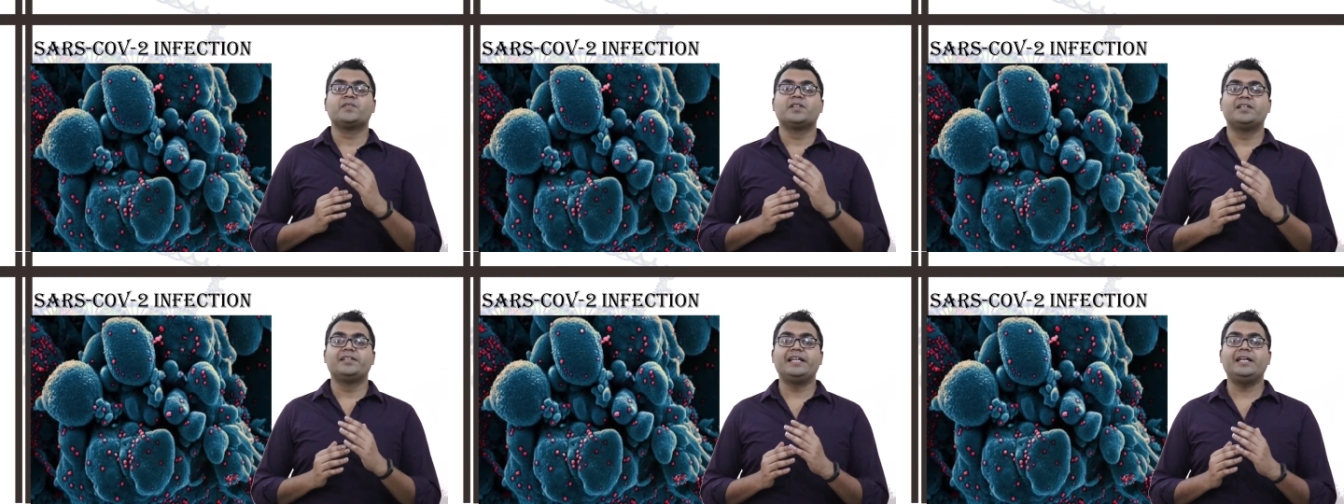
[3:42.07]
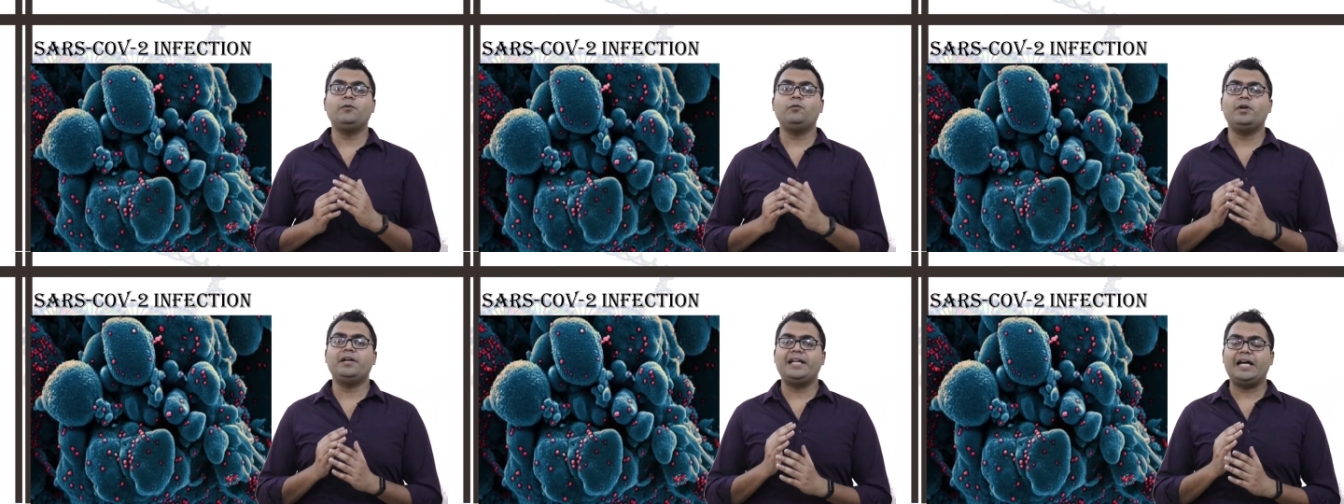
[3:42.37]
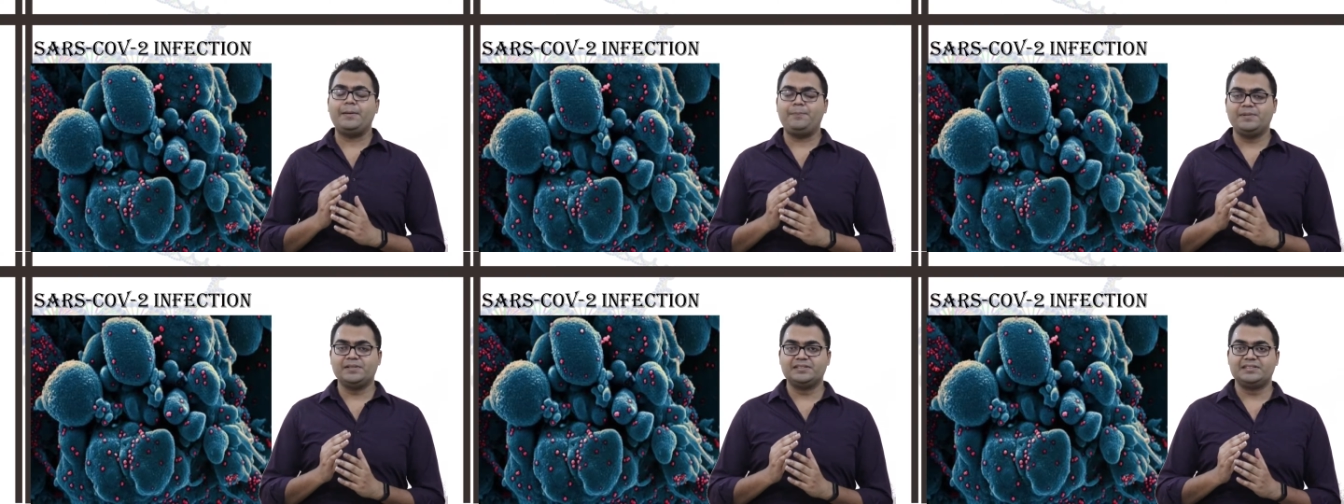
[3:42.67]
Then what
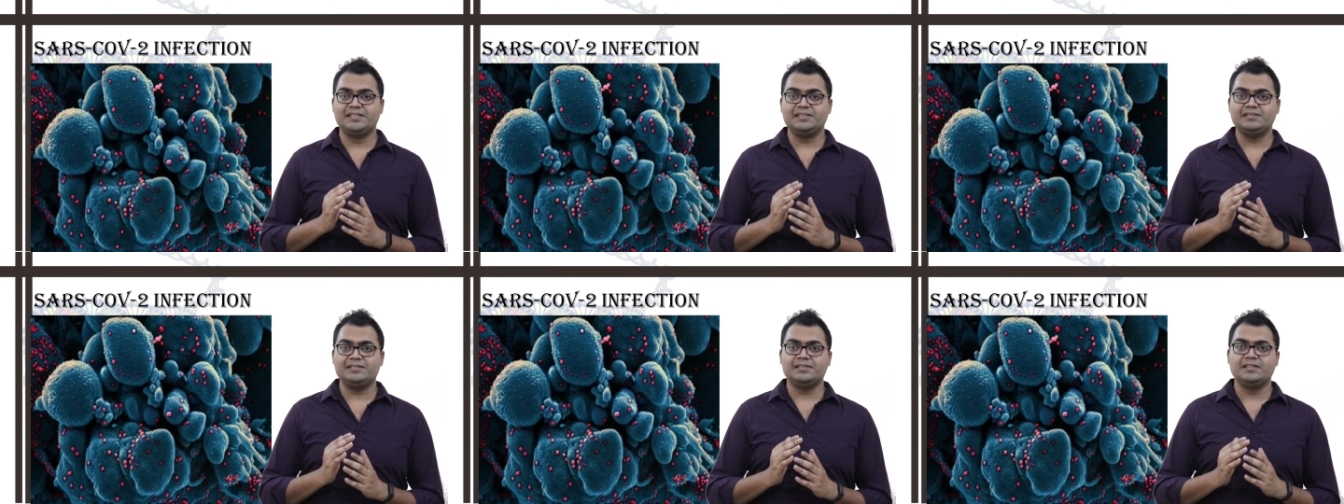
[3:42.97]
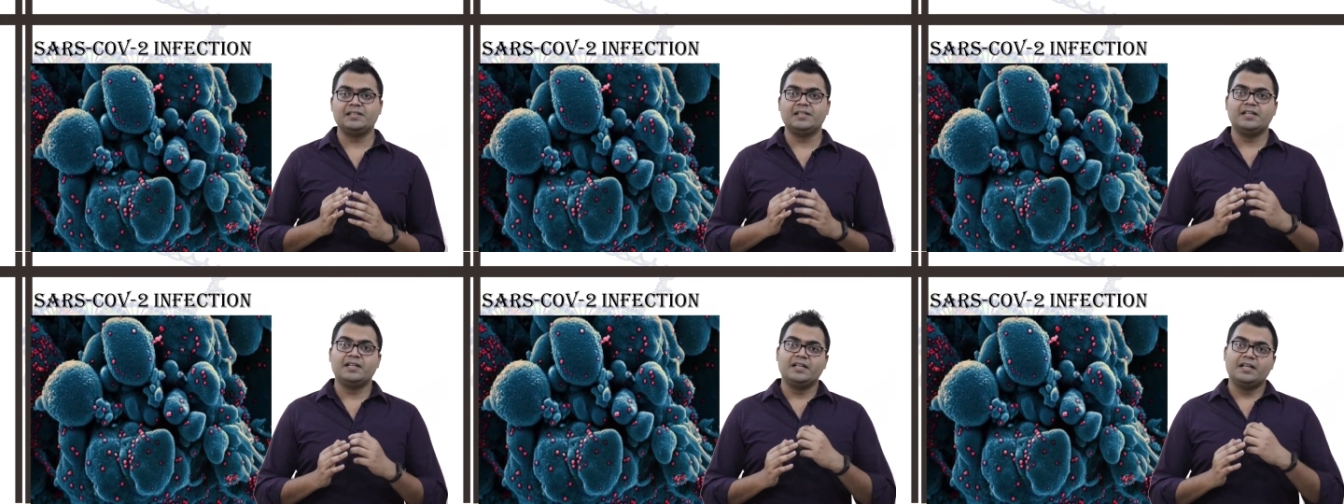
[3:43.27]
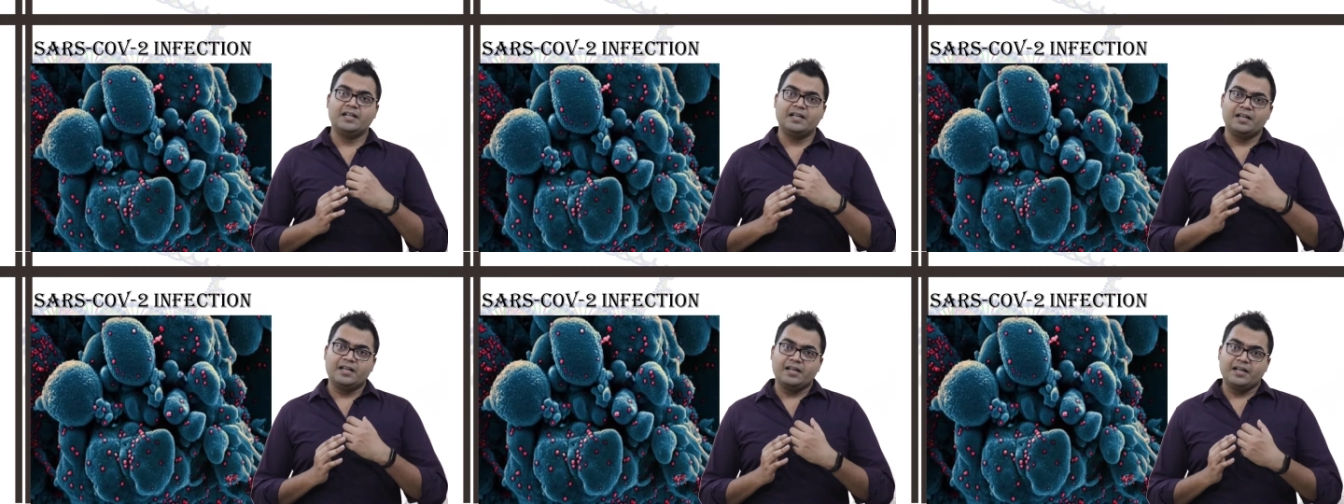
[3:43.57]
happens is
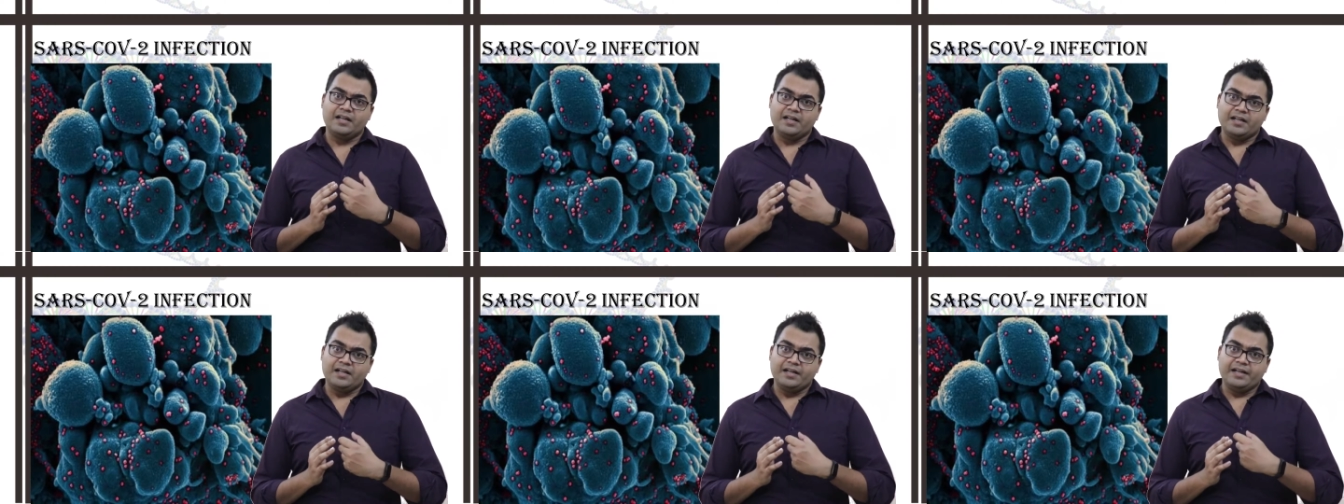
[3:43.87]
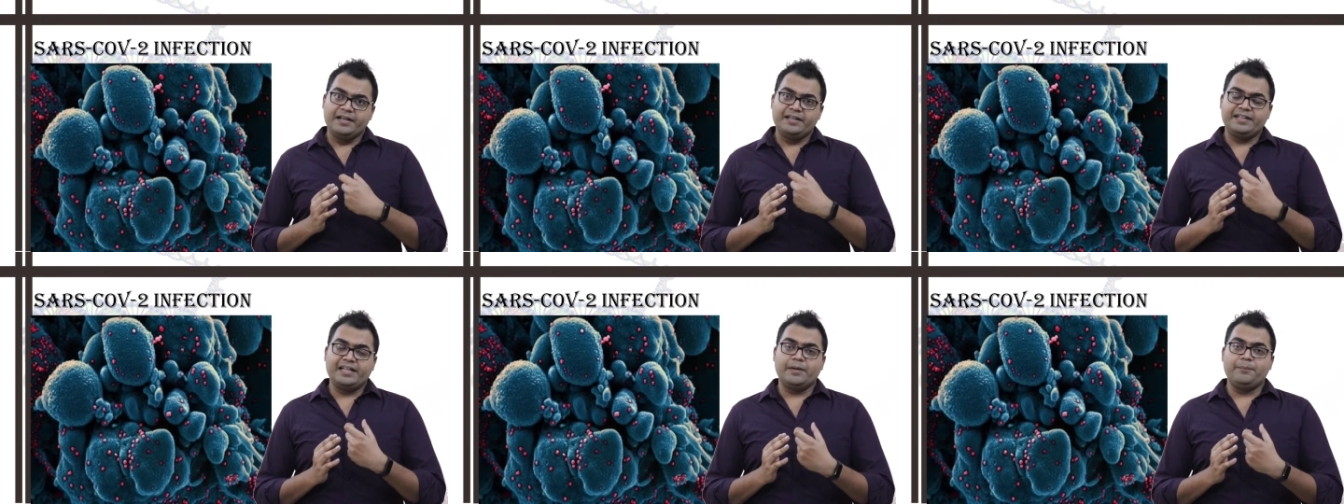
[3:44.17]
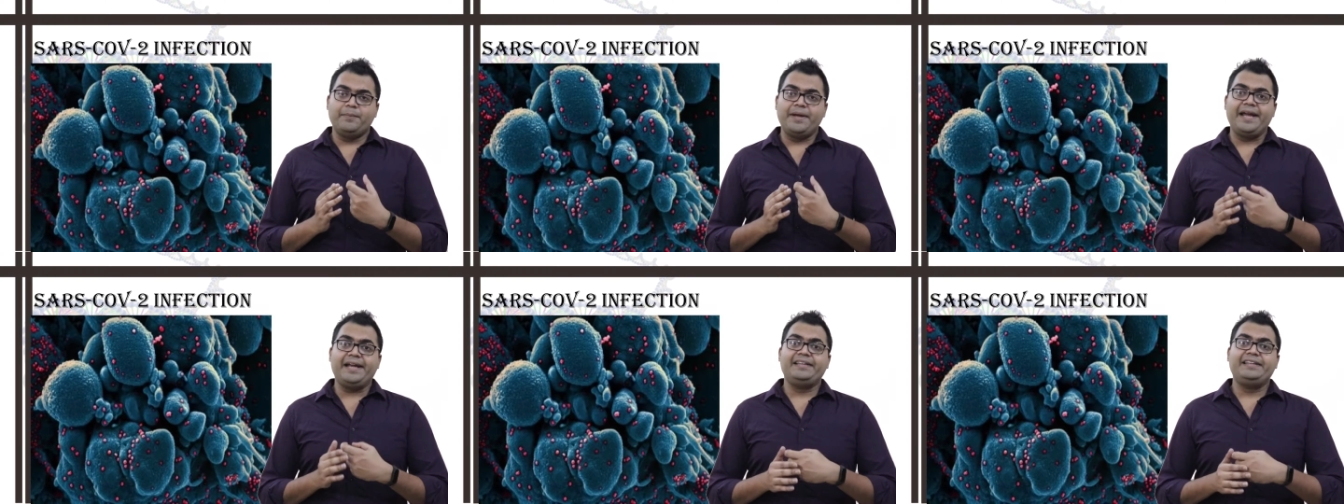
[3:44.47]
it
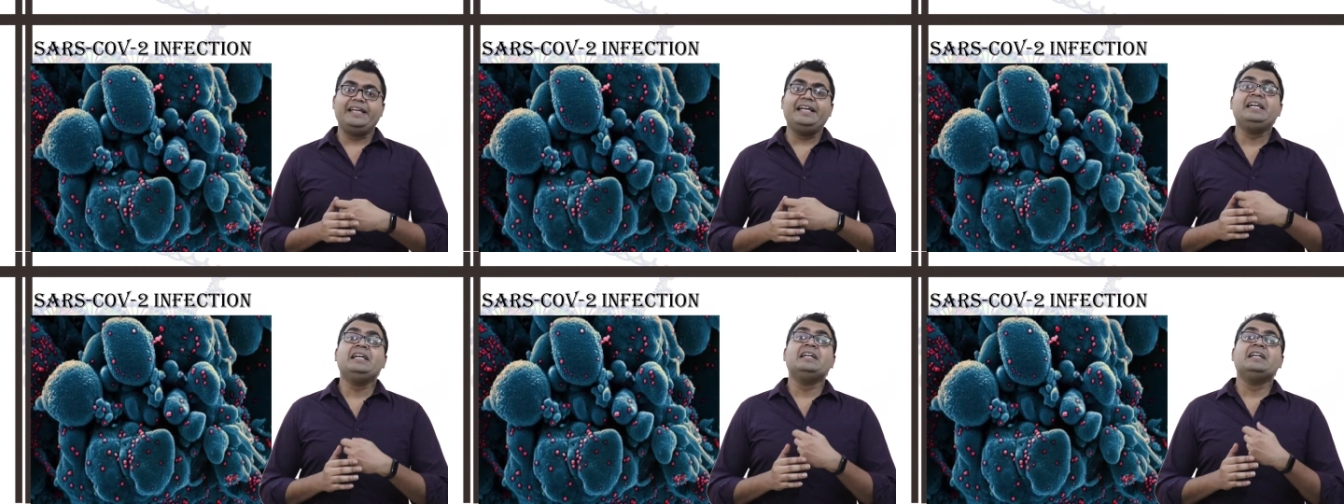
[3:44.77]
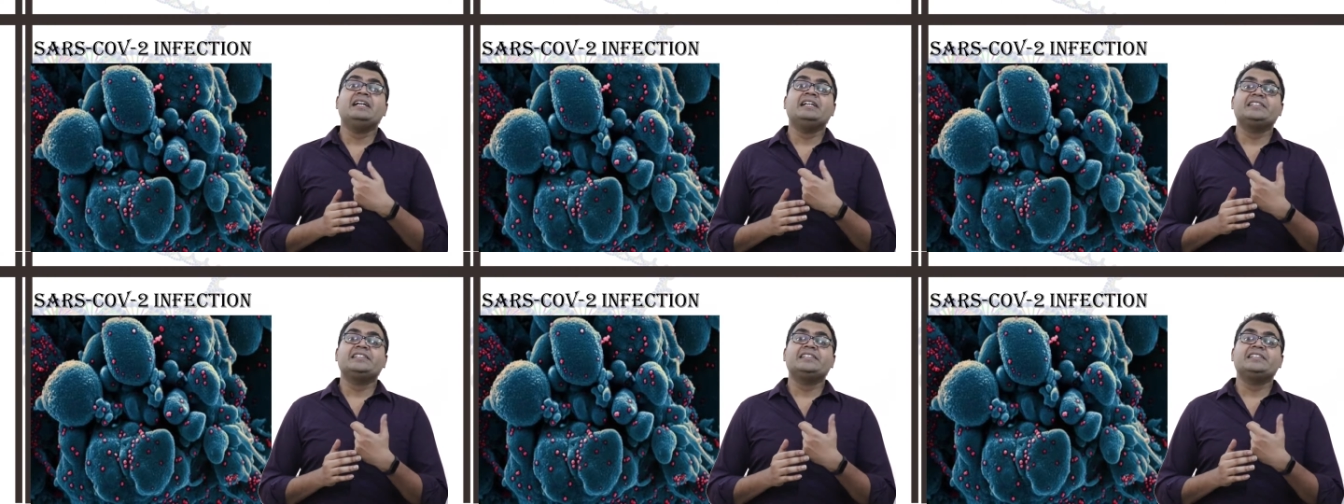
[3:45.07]
can make the